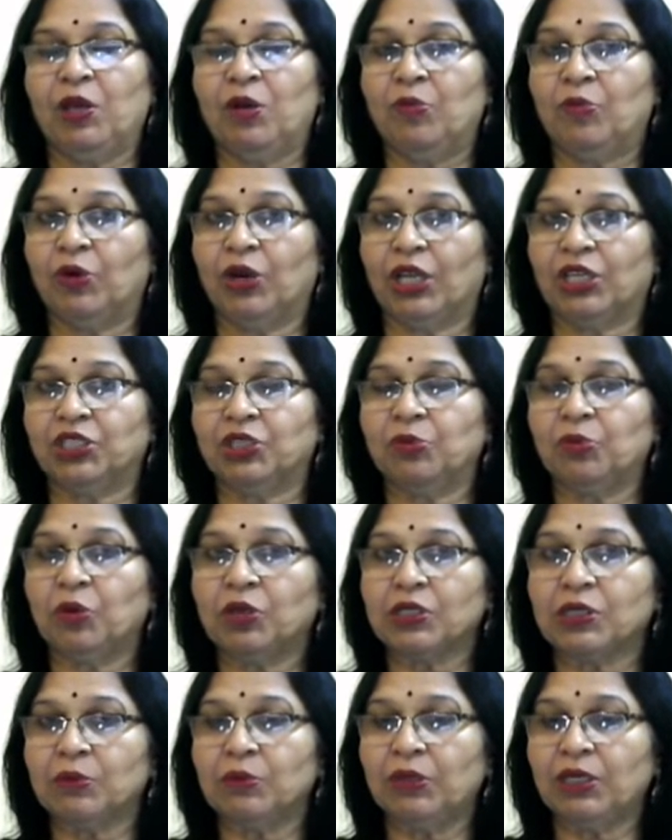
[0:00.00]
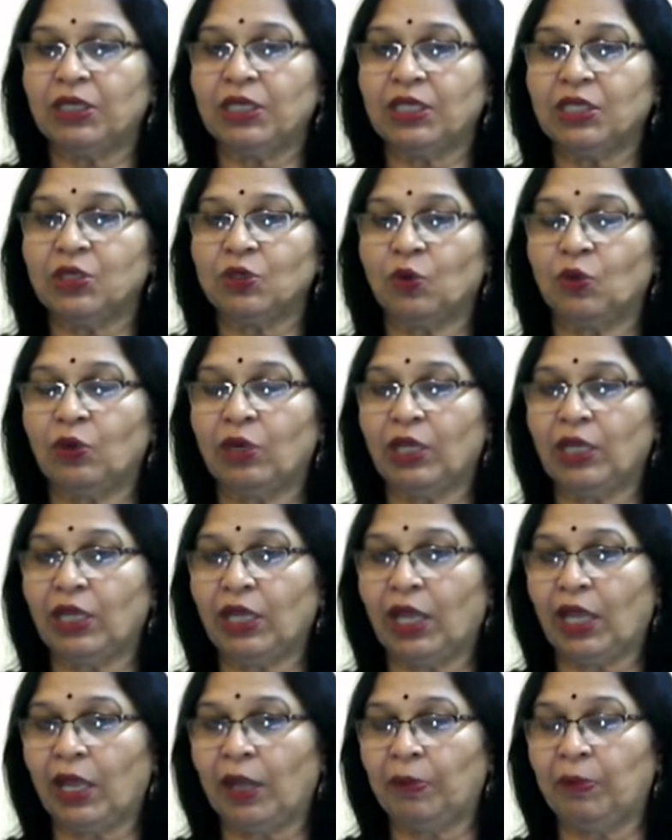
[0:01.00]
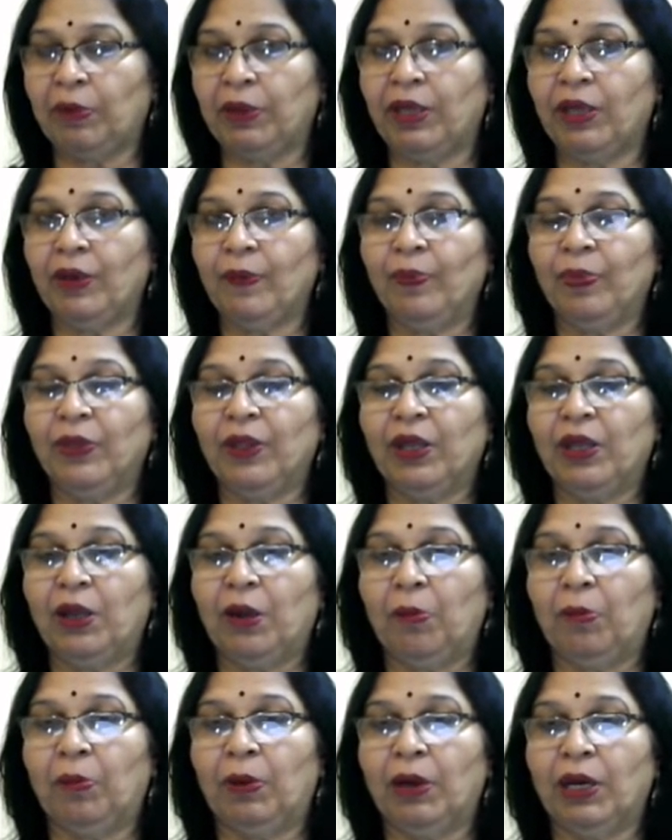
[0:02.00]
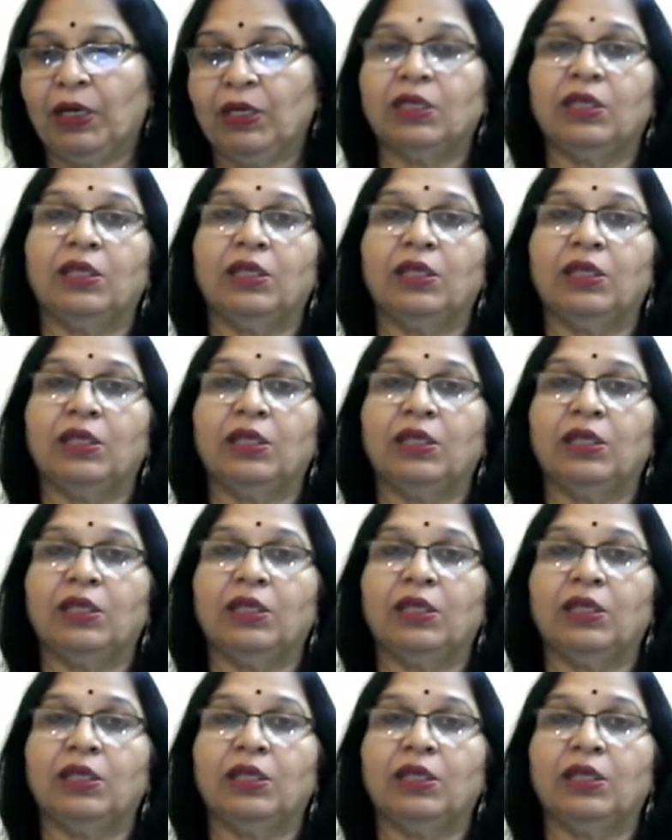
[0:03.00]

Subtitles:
Production possibility is only AB, but